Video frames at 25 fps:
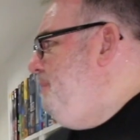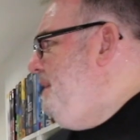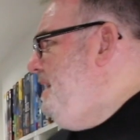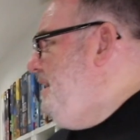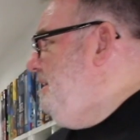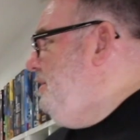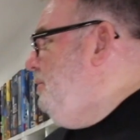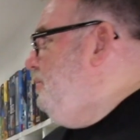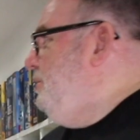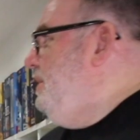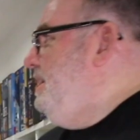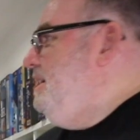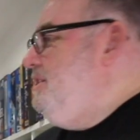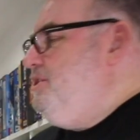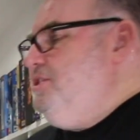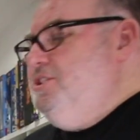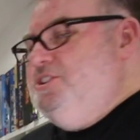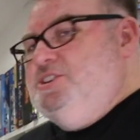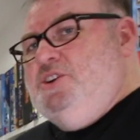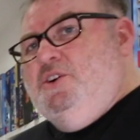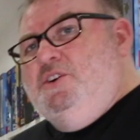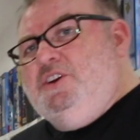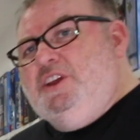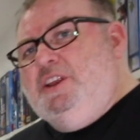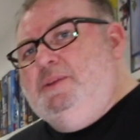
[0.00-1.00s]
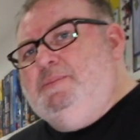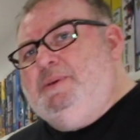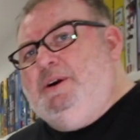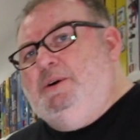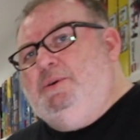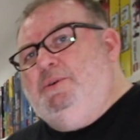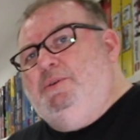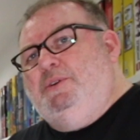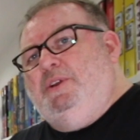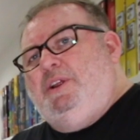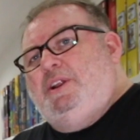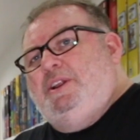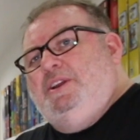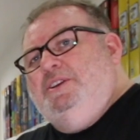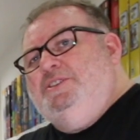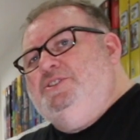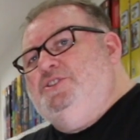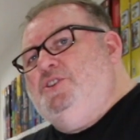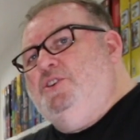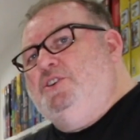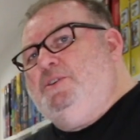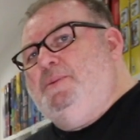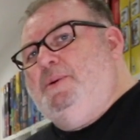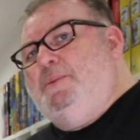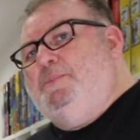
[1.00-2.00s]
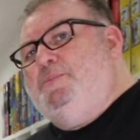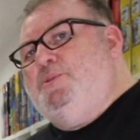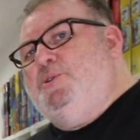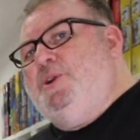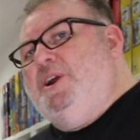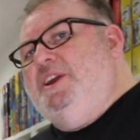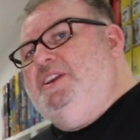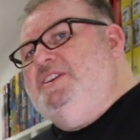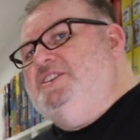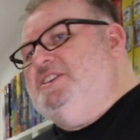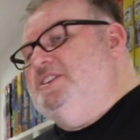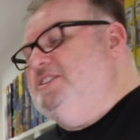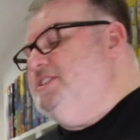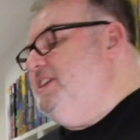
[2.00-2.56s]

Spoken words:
by the way, just talking about, let's talk about price a